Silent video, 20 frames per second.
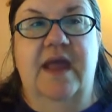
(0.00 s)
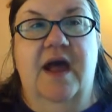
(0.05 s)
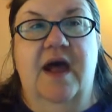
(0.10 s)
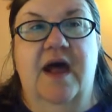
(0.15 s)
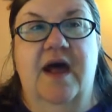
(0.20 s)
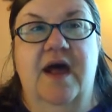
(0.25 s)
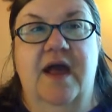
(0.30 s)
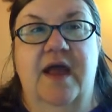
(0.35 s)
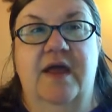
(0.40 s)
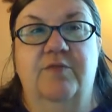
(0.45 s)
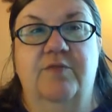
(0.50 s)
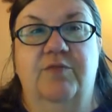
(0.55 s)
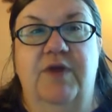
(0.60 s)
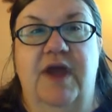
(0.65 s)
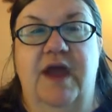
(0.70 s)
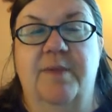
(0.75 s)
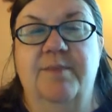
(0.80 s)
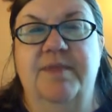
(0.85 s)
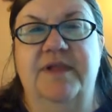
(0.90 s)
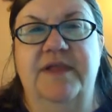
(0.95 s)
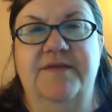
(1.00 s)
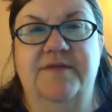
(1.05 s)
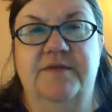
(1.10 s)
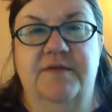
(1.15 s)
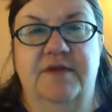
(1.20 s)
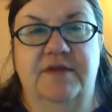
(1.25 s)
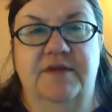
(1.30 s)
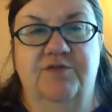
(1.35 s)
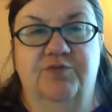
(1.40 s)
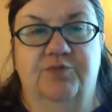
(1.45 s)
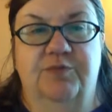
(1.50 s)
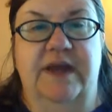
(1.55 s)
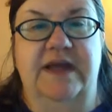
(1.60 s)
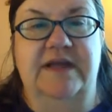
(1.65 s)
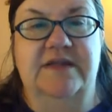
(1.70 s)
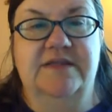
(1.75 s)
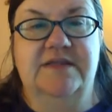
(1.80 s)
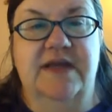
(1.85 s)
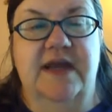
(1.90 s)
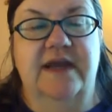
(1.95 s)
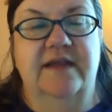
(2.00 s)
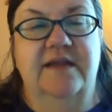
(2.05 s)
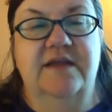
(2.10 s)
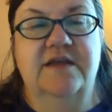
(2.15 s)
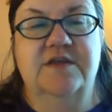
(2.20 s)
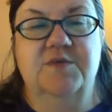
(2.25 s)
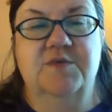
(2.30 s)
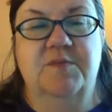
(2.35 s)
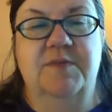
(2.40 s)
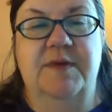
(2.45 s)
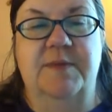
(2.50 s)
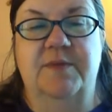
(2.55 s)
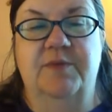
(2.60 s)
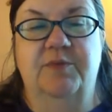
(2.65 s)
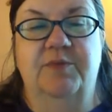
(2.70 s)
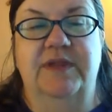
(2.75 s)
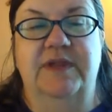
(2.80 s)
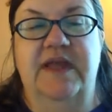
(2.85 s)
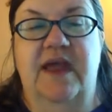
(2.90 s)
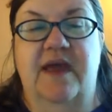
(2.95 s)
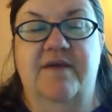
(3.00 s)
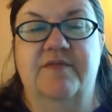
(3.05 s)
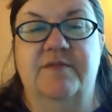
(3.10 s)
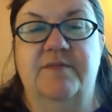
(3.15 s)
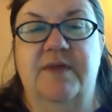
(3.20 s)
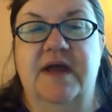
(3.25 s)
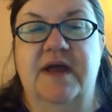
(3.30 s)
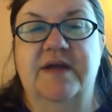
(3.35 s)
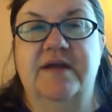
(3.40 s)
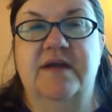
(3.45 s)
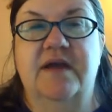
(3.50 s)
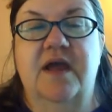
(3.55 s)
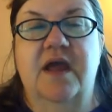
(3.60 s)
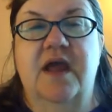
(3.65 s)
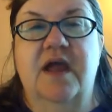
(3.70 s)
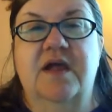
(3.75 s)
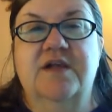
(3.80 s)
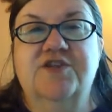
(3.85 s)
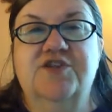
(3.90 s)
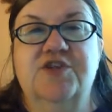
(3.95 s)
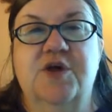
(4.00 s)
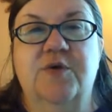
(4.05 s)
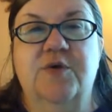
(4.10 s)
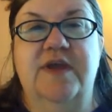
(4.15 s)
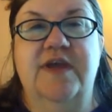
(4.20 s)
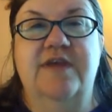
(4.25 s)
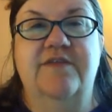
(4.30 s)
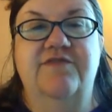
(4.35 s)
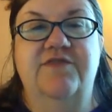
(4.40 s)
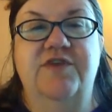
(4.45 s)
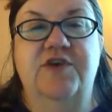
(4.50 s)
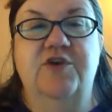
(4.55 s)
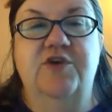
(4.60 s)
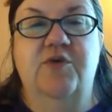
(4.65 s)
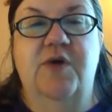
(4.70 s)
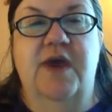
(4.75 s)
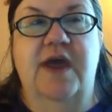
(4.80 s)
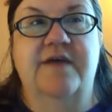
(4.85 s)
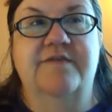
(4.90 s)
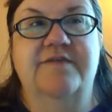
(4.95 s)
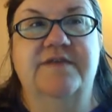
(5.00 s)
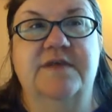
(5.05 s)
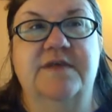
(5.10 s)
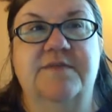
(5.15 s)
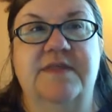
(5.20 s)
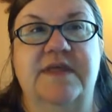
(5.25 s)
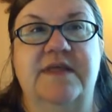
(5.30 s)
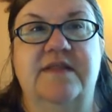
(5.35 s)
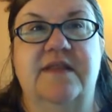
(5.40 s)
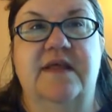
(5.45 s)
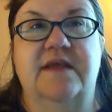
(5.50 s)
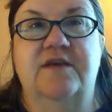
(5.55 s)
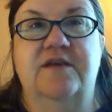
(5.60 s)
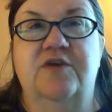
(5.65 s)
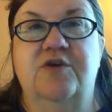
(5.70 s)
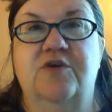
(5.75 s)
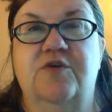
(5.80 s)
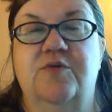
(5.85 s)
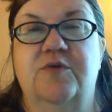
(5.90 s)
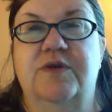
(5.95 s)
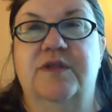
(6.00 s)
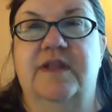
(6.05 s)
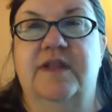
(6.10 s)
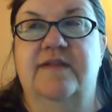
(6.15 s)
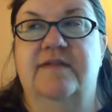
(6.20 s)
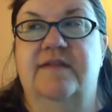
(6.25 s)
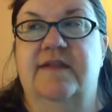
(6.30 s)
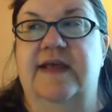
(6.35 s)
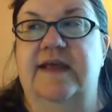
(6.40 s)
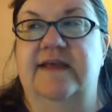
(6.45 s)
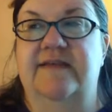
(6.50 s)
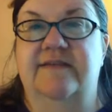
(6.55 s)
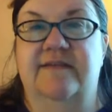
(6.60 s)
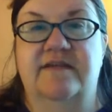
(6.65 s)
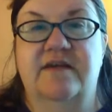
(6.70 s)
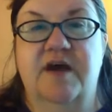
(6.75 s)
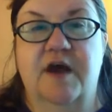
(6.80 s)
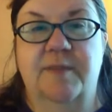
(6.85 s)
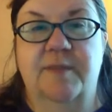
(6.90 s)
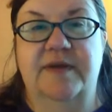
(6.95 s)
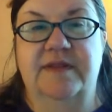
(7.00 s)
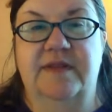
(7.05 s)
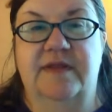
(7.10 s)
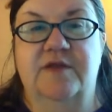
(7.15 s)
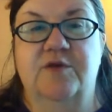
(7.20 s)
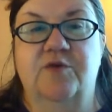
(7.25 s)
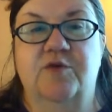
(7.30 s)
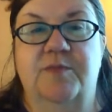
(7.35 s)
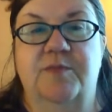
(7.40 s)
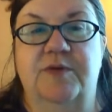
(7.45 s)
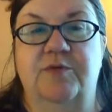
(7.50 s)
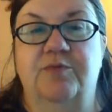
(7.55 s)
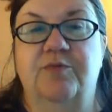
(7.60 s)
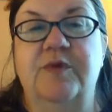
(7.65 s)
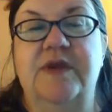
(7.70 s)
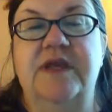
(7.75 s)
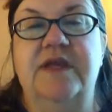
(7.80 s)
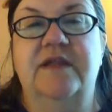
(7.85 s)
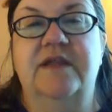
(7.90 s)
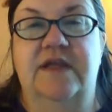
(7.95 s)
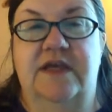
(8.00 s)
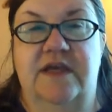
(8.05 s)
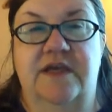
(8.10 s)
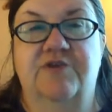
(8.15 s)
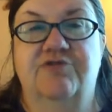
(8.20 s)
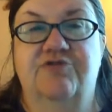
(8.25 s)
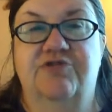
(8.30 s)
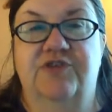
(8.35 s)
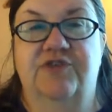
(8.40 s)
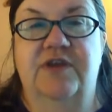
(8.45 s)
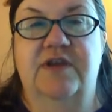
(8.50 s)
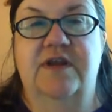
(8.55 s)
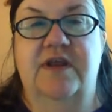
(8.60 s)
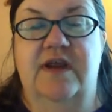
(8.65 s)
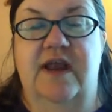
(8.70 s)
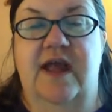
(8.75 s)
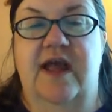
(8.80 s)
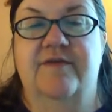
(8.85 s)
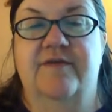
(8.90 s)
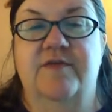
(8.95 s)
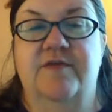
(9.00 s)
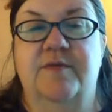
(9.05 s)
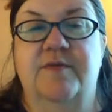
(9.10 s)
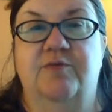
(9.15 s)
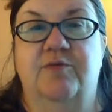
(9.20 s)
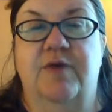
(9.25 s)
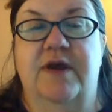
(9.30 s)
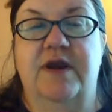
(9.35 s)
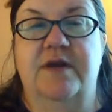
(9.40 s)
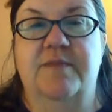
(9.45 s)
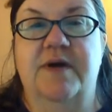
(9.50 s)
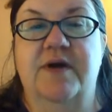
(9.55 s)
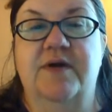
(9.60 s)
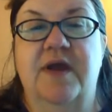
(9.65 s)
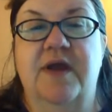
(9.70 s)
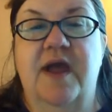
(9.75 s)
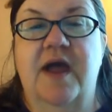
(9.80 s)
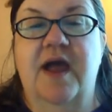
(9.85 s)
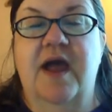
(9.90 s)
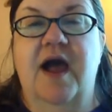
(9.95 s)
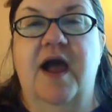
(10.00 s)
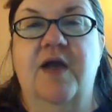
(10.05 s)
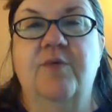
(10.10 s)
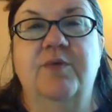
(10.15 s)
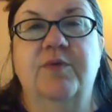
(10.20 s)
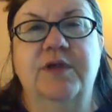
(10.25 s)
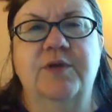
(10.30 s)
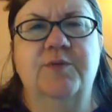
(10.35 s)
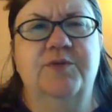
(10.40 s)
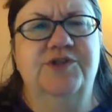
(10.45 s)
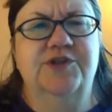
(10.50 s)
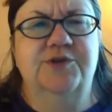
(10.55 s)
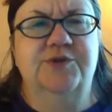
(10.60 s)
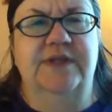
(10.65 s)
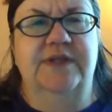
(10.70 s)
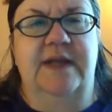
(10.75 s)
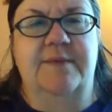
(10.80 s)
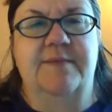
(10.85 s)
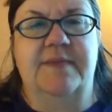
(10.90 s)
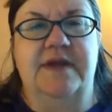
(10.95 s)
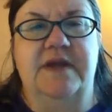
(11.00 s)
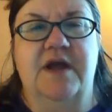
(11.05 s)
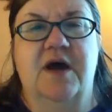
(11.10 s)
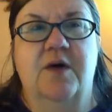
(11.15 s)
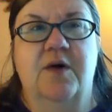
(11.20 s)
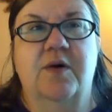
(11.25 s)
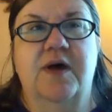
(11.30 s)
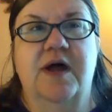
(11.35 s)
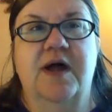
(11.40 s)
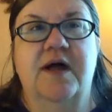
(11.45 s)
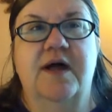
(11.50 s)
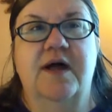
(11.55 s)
And I believe it's reconciling is what people really have in mind. So if you have something that is a topic that you would be really interested in having me write about, I really wish you would let me know.